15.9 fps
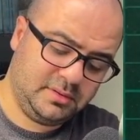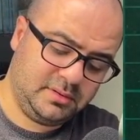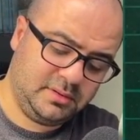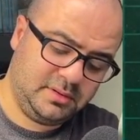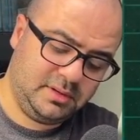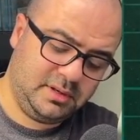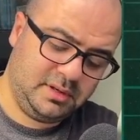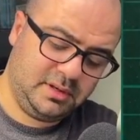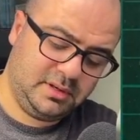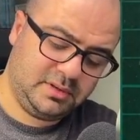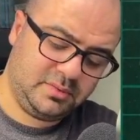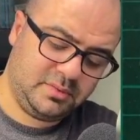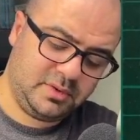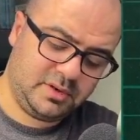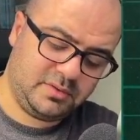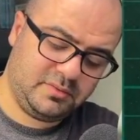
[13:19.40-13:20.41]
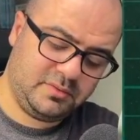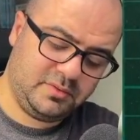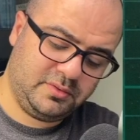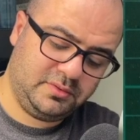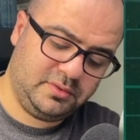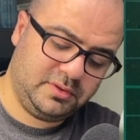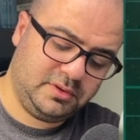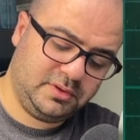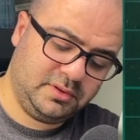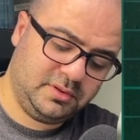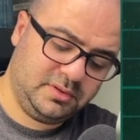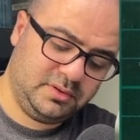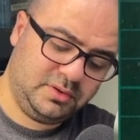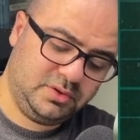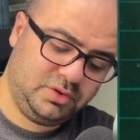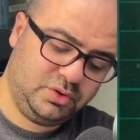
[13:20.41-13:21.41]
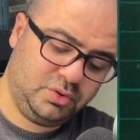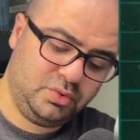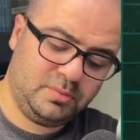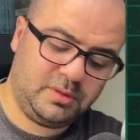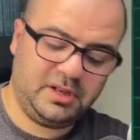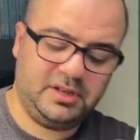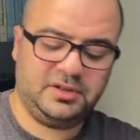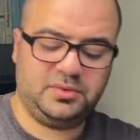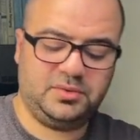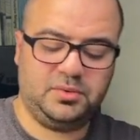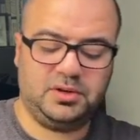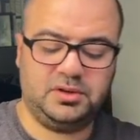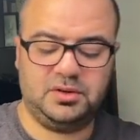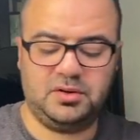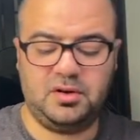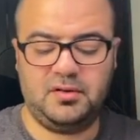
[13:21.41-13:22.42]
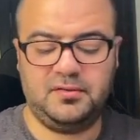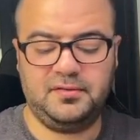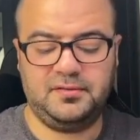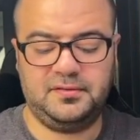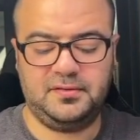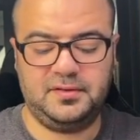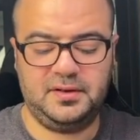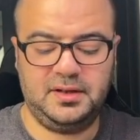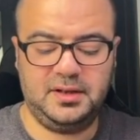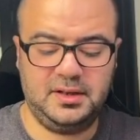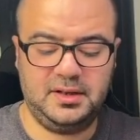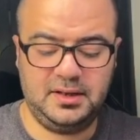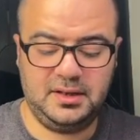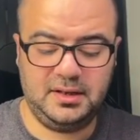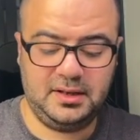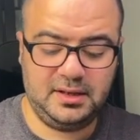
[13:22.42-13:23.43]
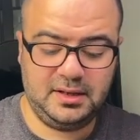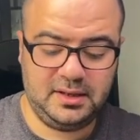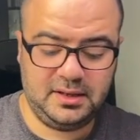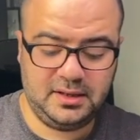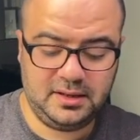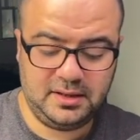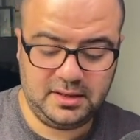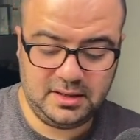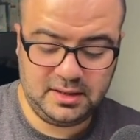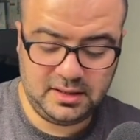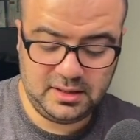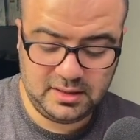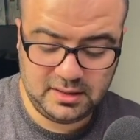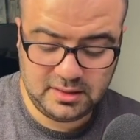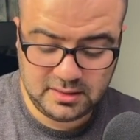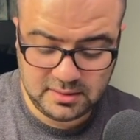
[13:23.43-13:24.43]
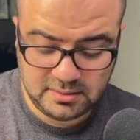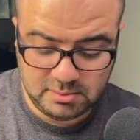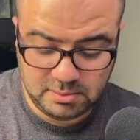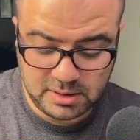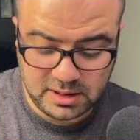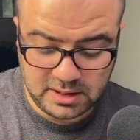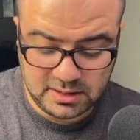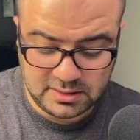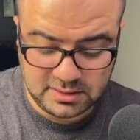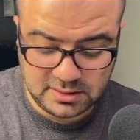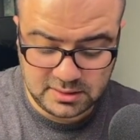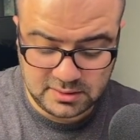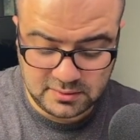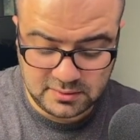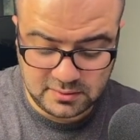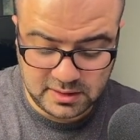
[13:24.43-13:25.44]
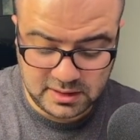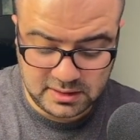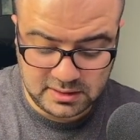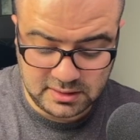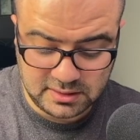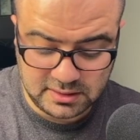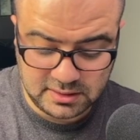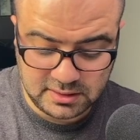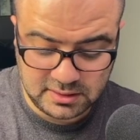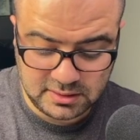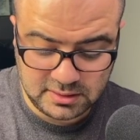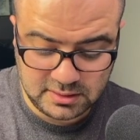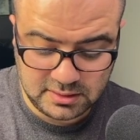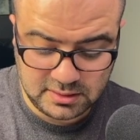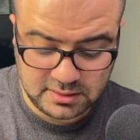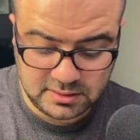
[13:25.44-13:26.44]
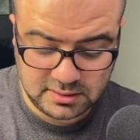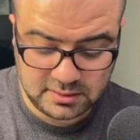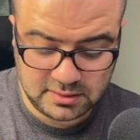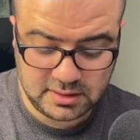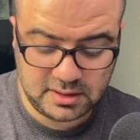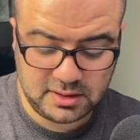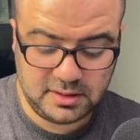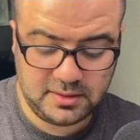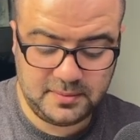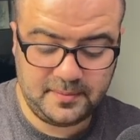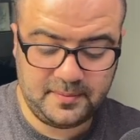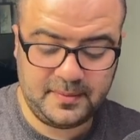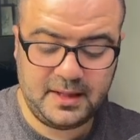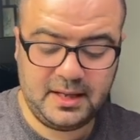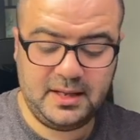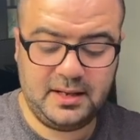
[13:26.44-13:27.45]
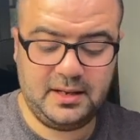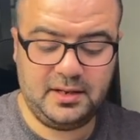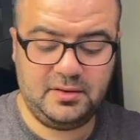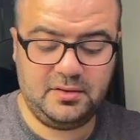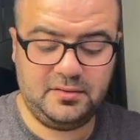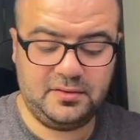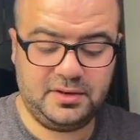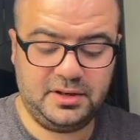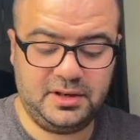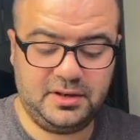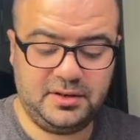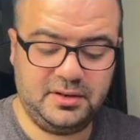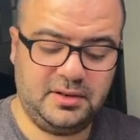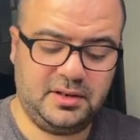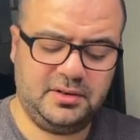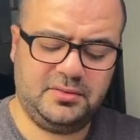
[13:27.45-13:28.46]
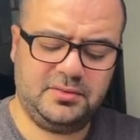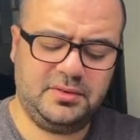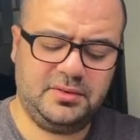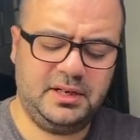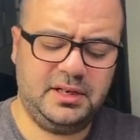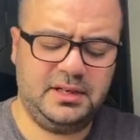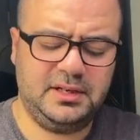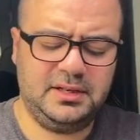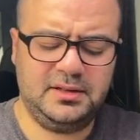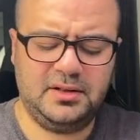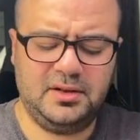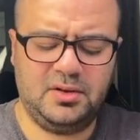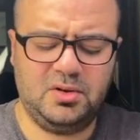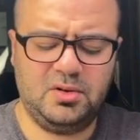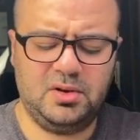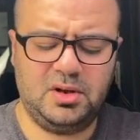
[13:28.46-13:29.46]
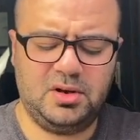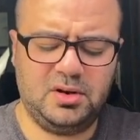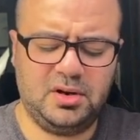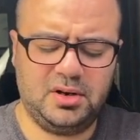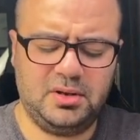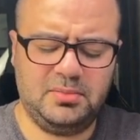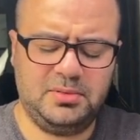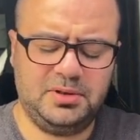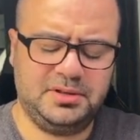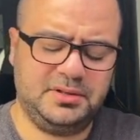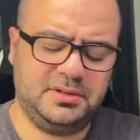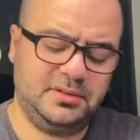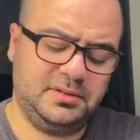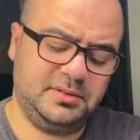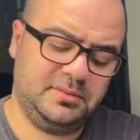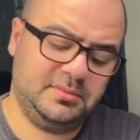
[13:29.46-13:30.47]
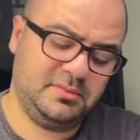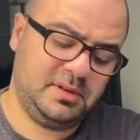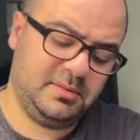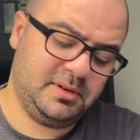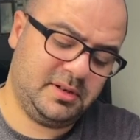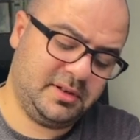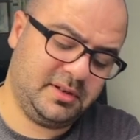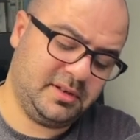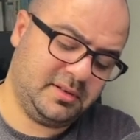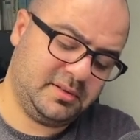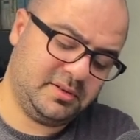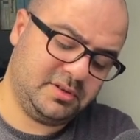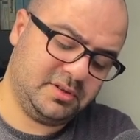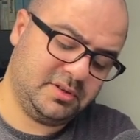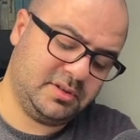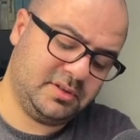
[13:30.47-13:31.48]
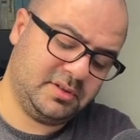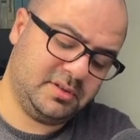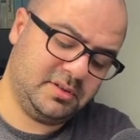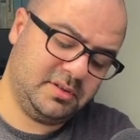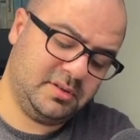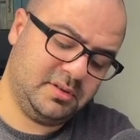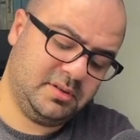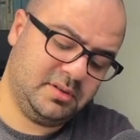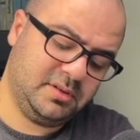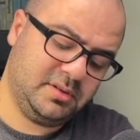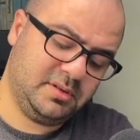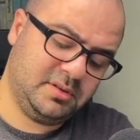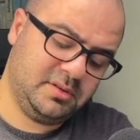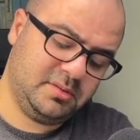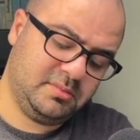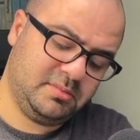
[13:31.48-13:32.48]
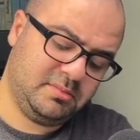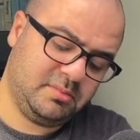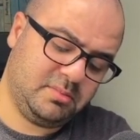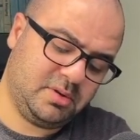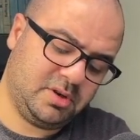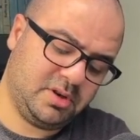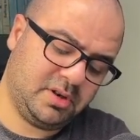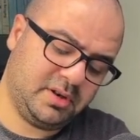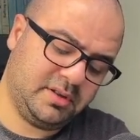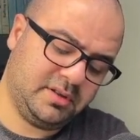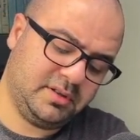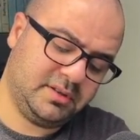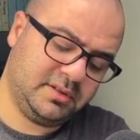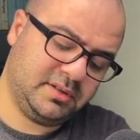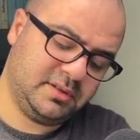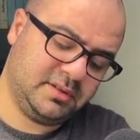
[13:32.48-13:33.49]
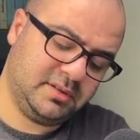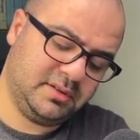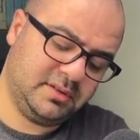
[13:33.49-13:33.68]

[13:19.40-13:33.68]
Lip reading: the square root 2 minus 1 of the base radius. Okay, and over here I don't really need the whole arc, but maybe I can just mark this